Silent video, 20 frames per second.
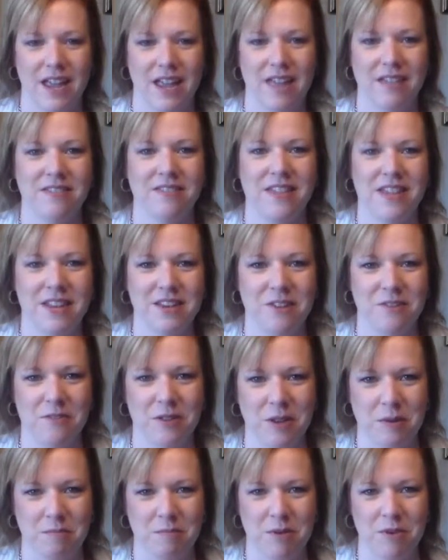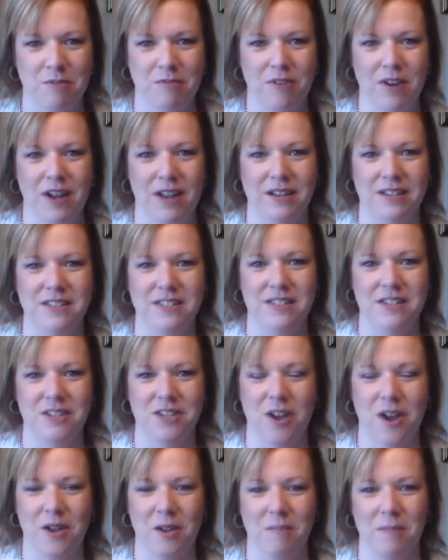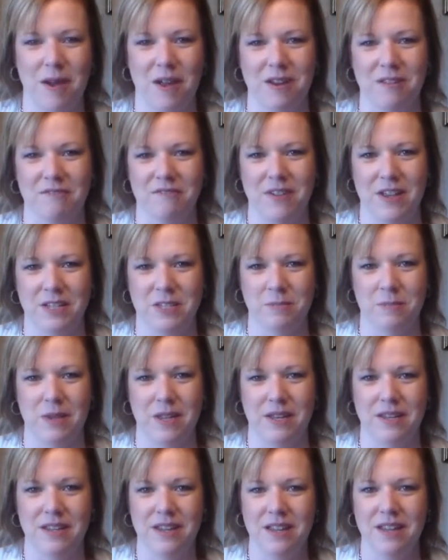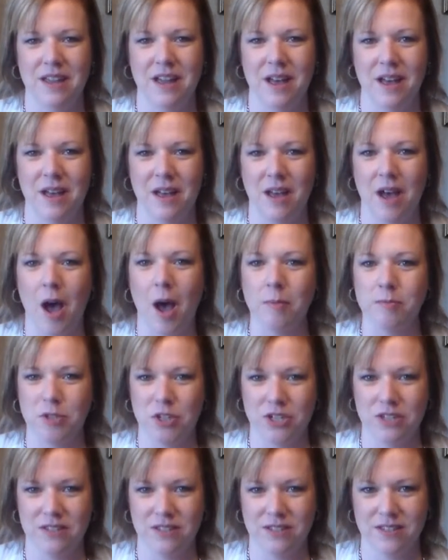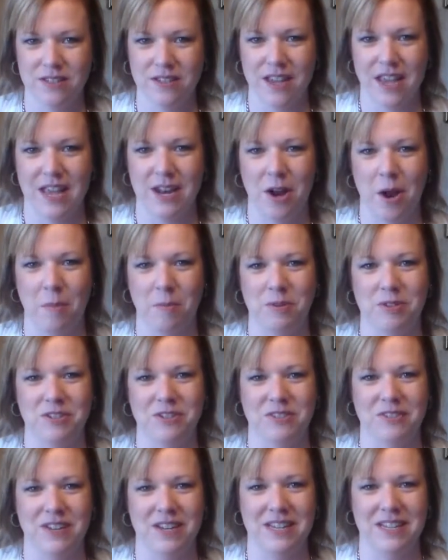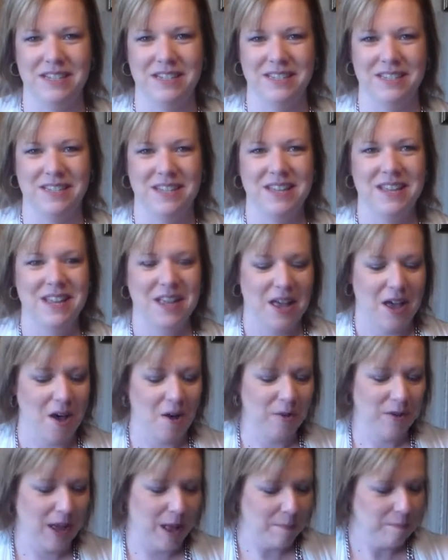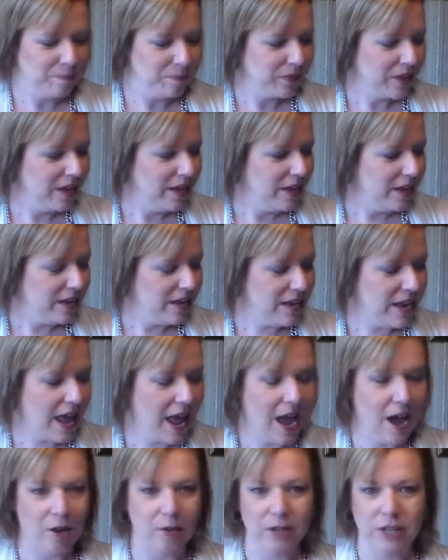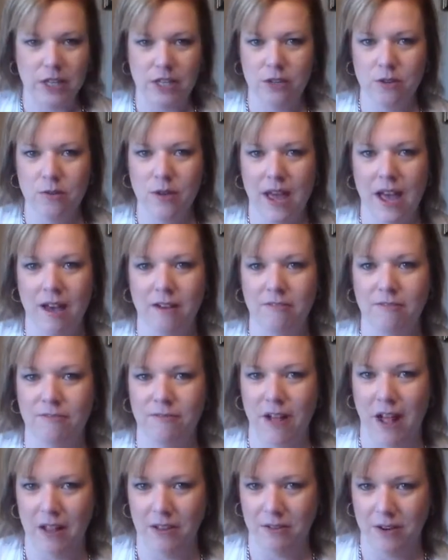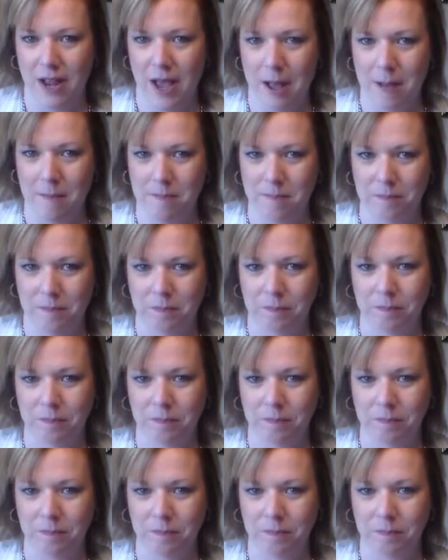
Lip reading: And then you can move on to talk about investment options and opportunities. Okay, now you have followed up.